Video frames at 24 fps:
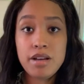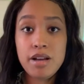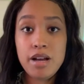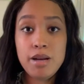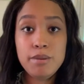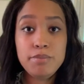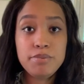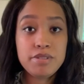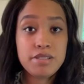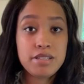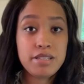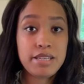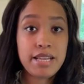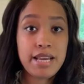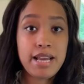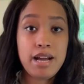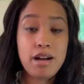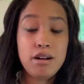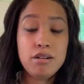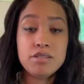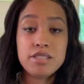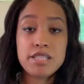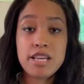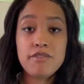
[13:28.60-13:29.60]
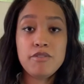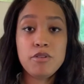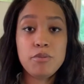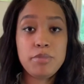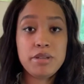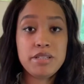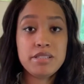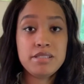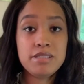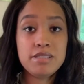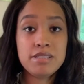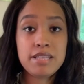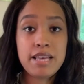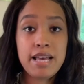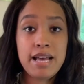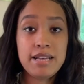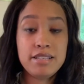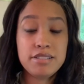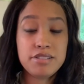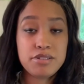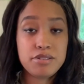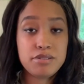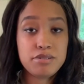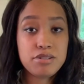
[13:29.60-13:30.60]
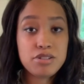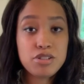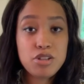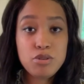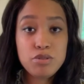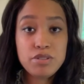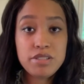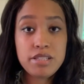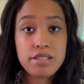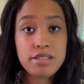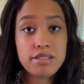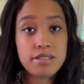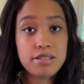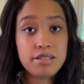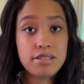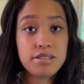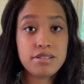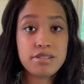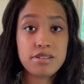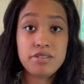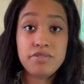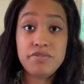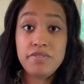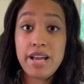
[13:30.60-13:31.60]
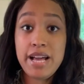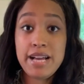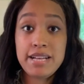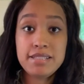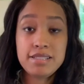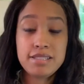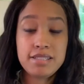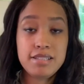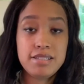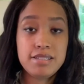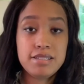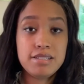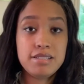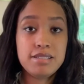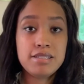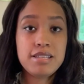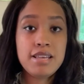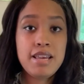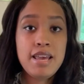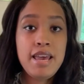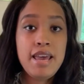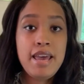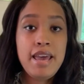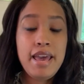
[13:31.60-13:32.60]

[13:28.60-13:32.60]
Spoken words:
ups and downs. Every business has their slow seasons, their fast seasons.